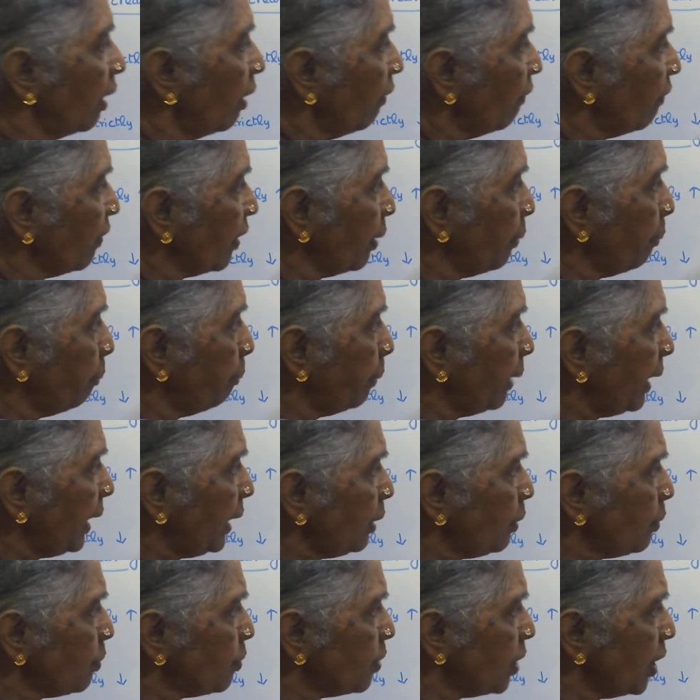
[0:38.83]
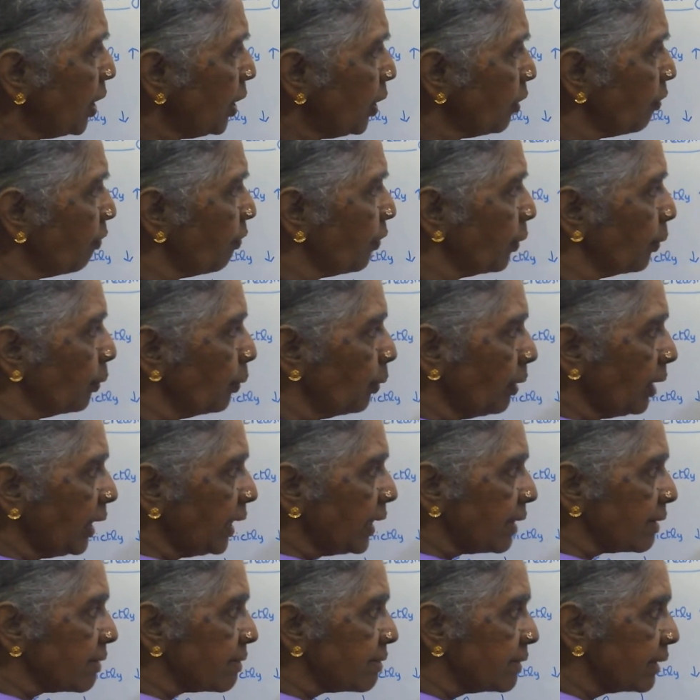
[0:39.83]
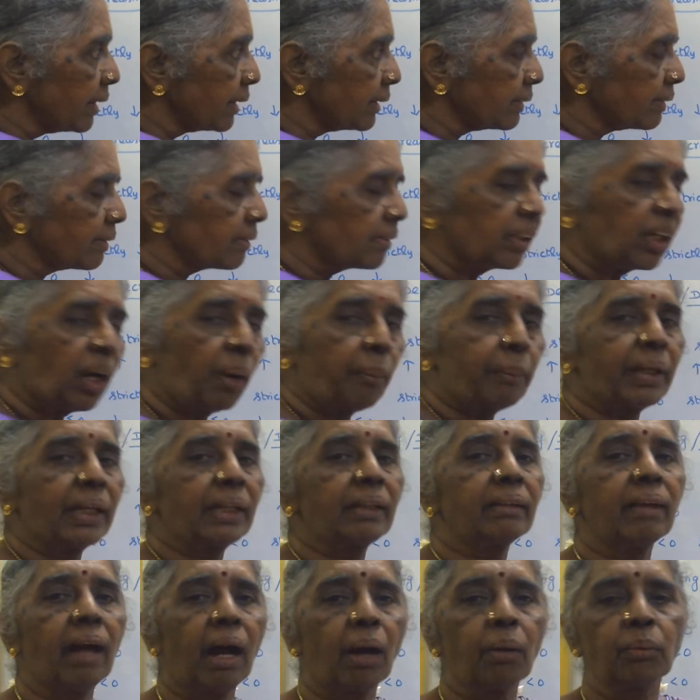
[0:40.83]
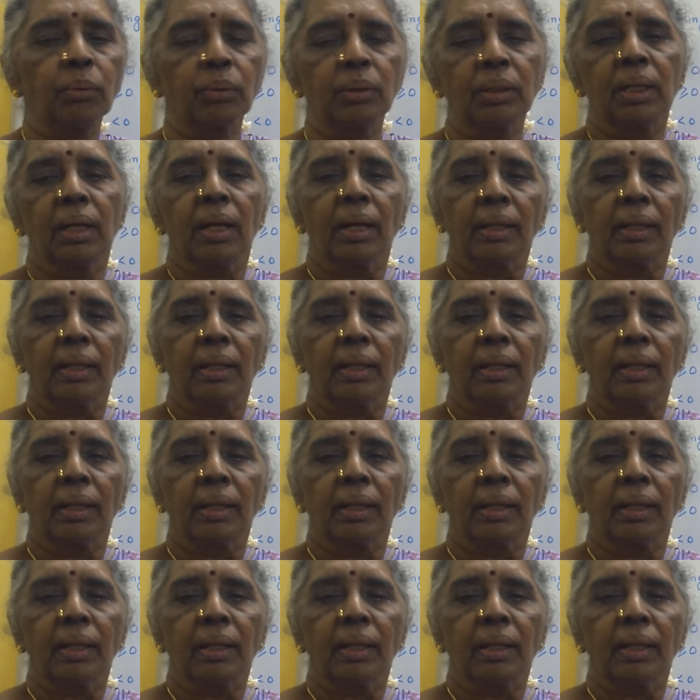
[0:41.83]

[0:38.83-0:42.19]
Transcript: From B to C, if you look, it is just coming down.